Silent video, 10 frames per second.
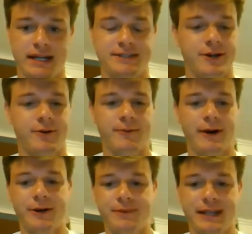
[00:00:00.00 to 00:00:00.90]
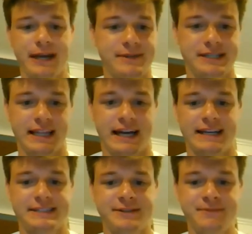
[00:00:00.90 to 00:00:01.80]
took away the wide open layup and just
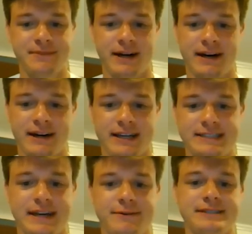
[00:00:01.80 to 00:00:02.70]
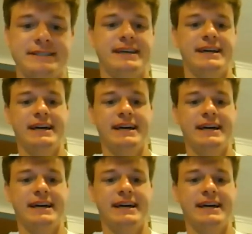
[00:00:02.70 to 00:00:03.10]
glassed him because that was